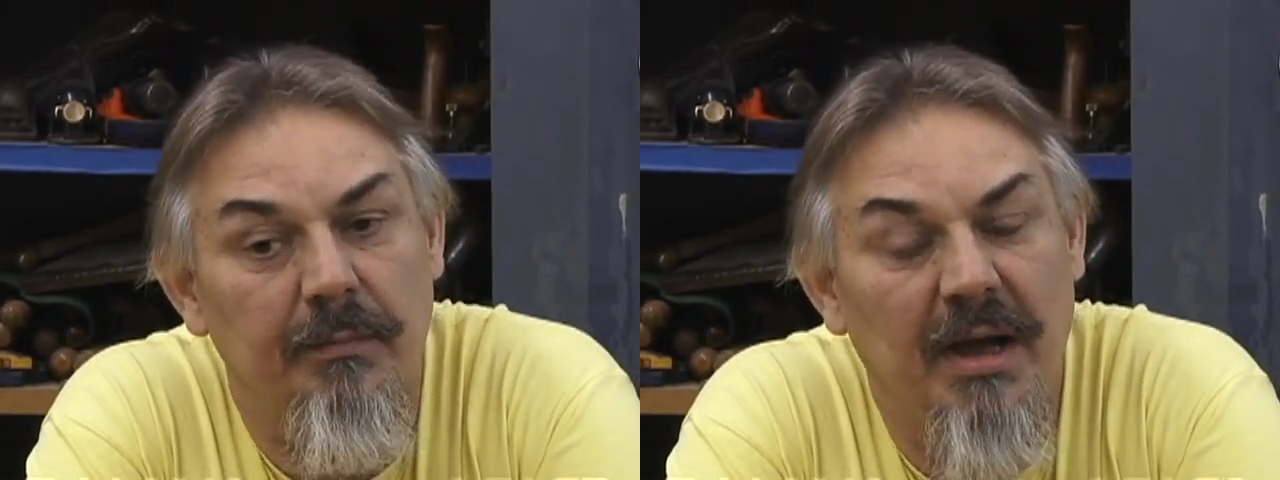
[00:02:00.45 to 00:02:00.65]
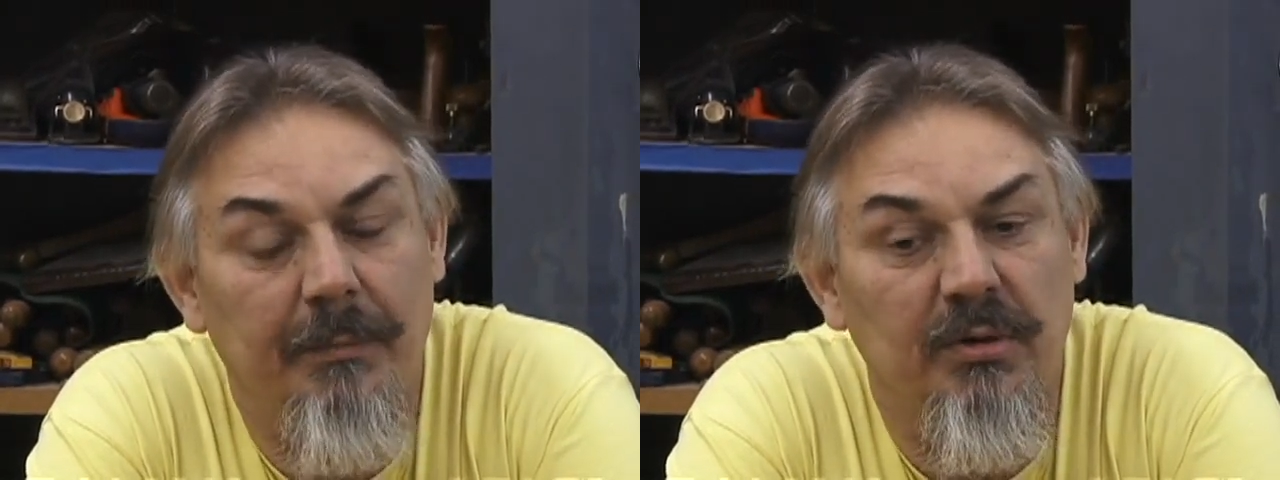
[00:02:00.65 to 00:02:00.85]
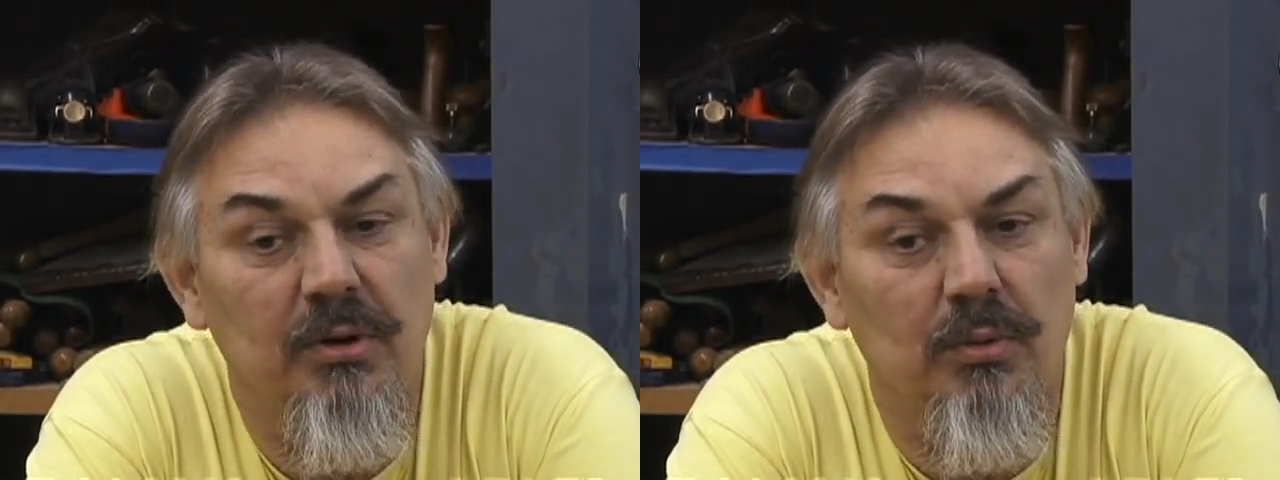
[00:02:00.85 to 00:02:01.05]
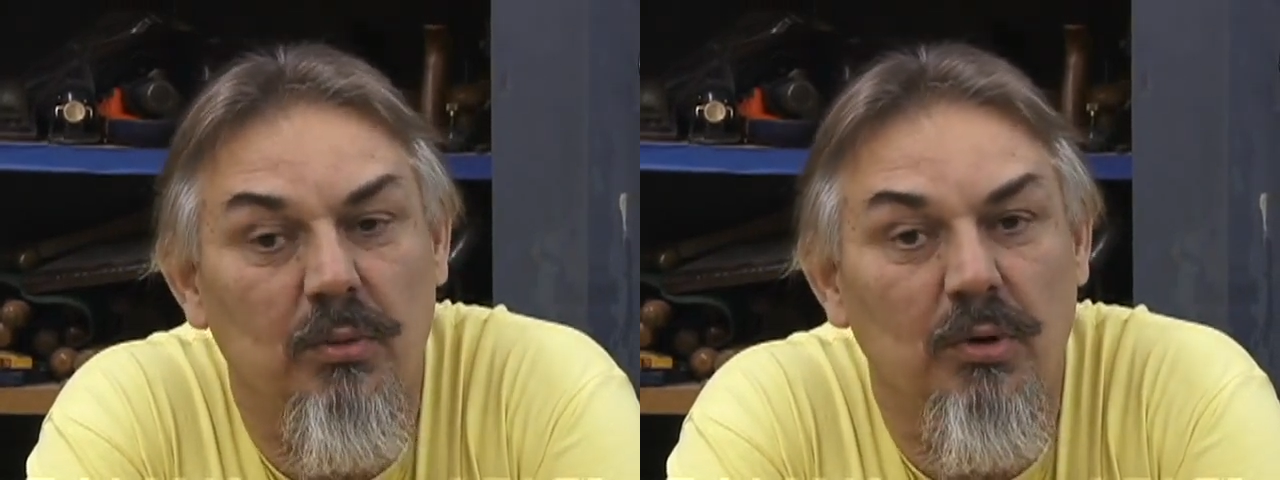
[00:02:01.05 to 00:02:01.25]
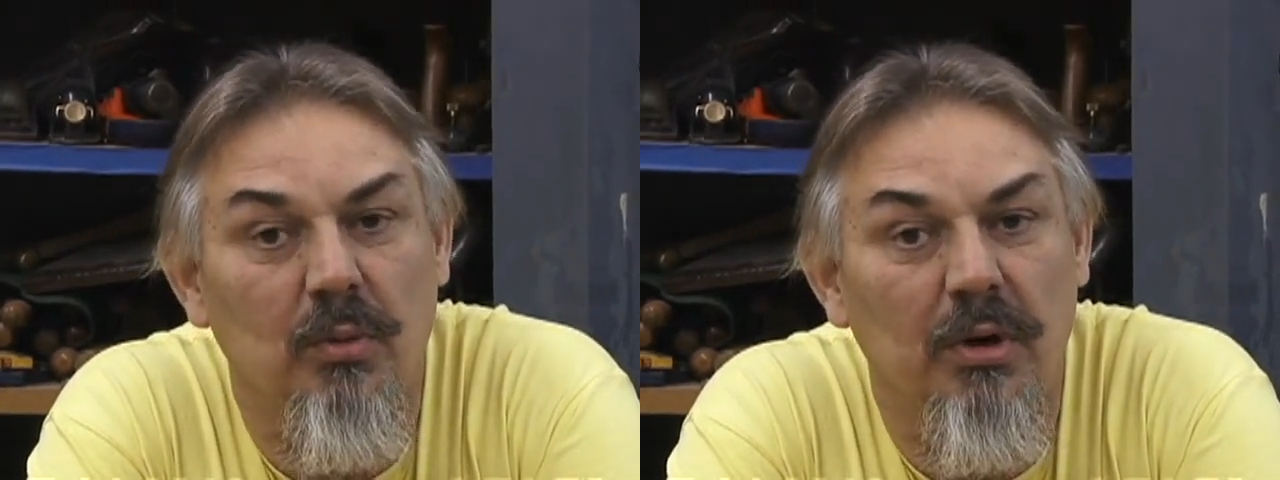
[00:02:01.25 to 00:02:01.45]
Popular
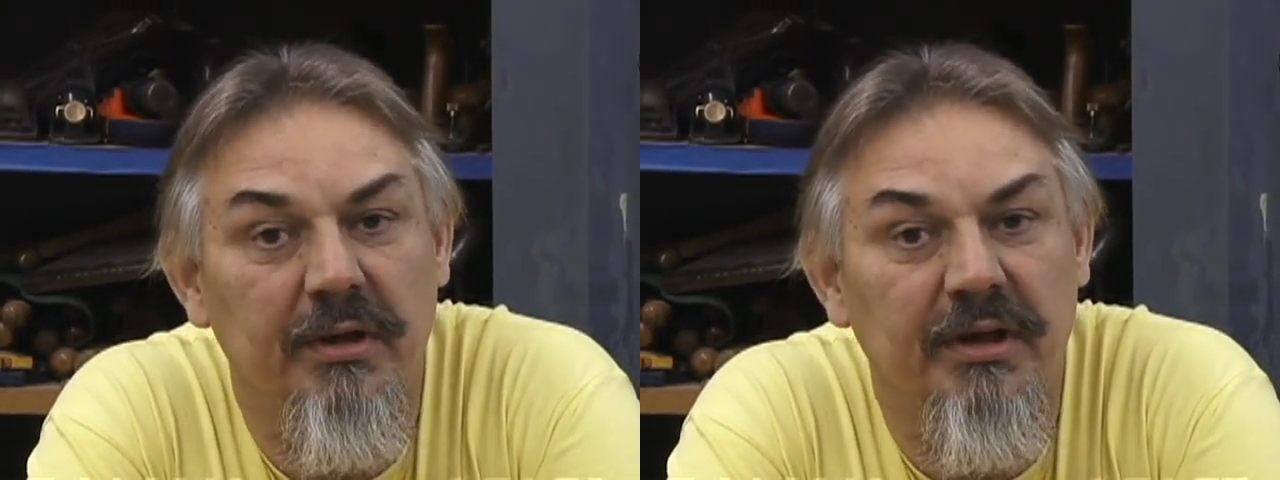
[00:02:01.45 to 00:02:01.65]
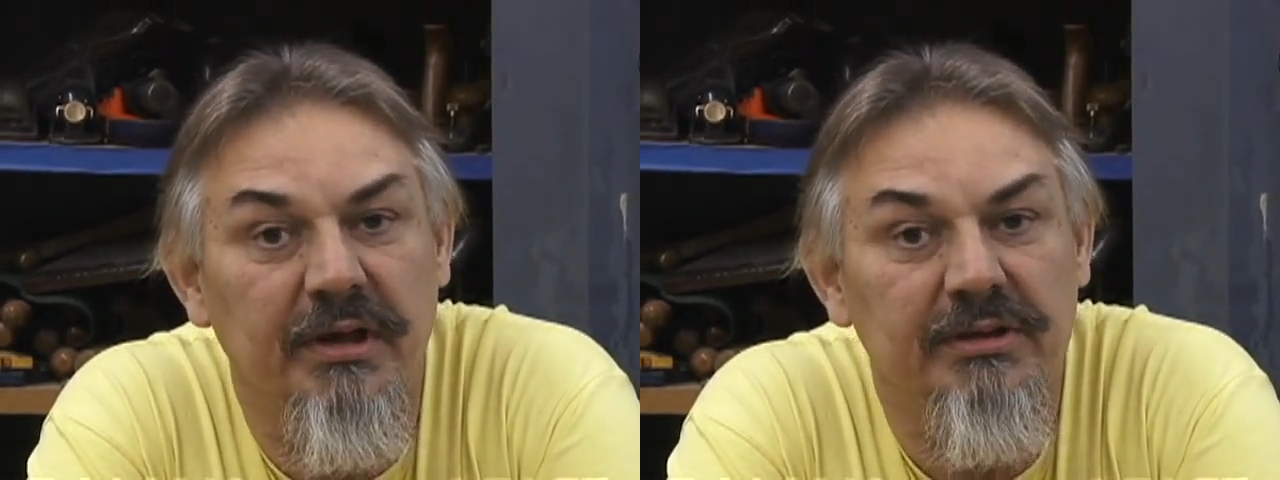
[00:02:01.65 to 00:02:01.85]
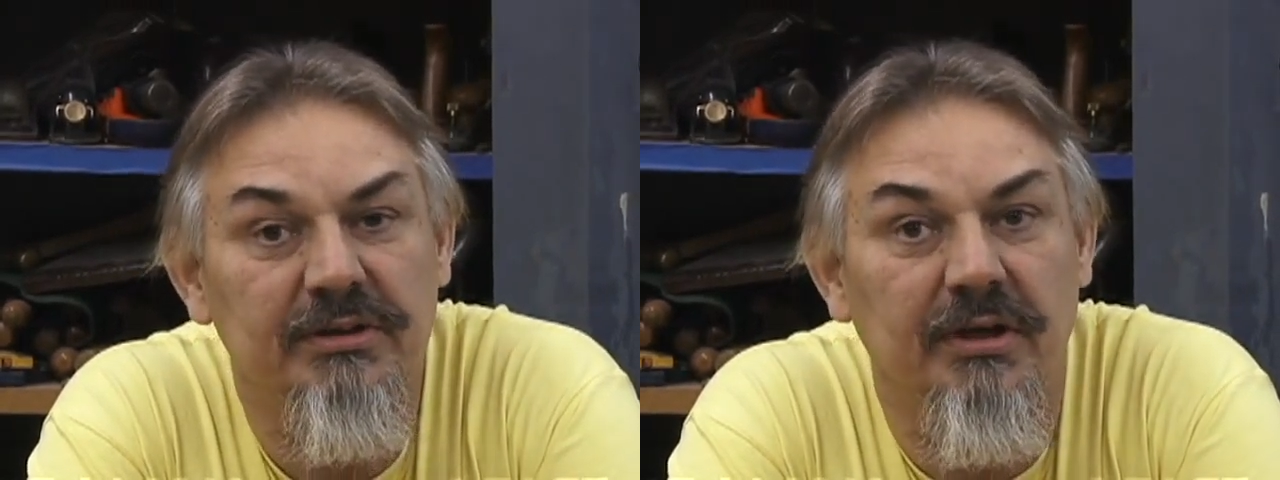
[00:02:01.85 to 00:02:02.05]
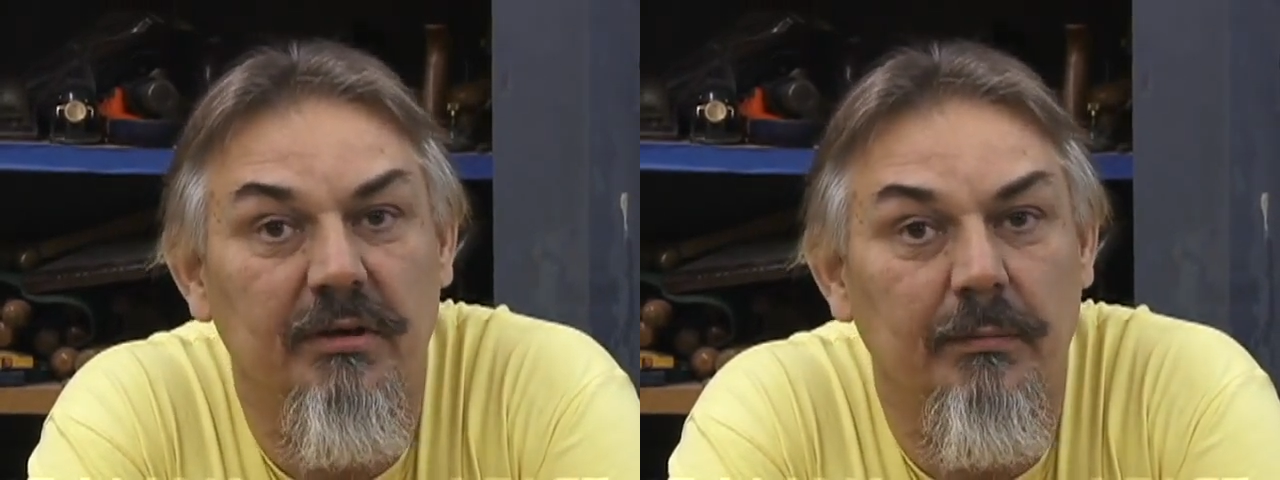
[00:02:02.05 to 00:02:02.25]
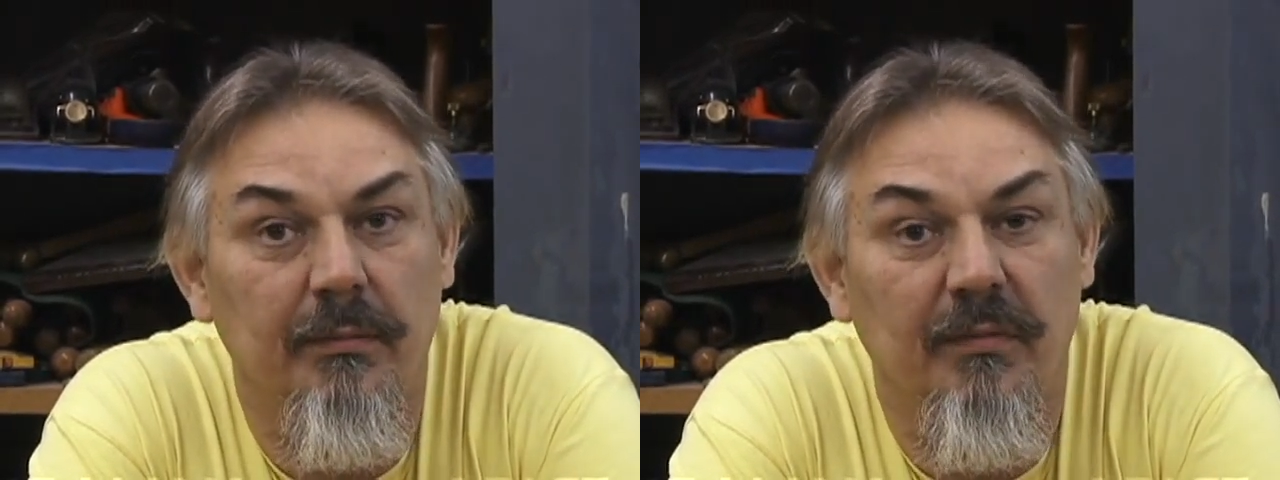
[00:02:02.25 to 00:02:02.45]
Woodworking. He's
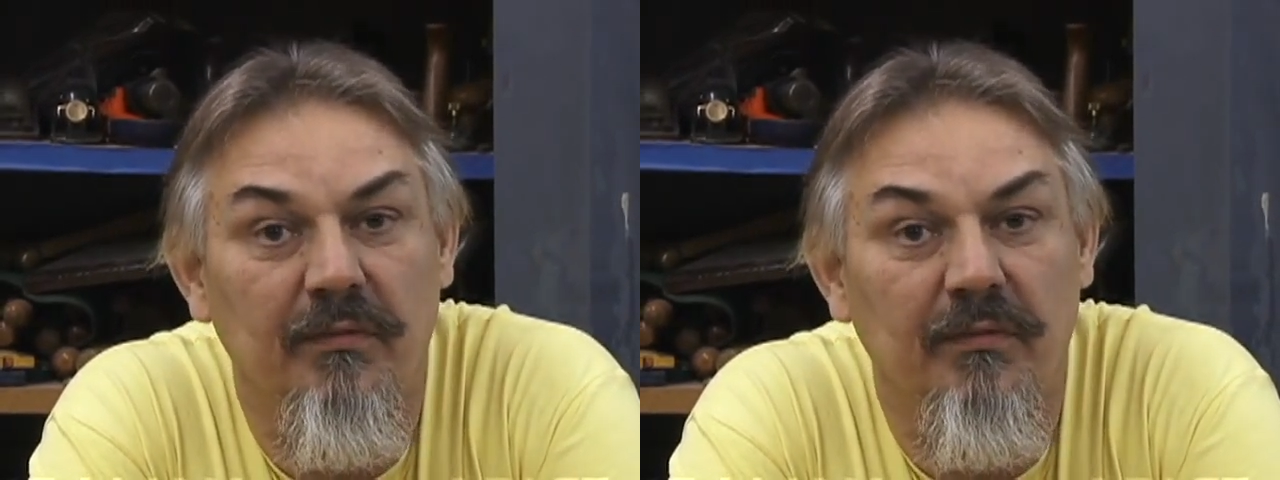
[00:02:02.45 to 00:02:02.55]
done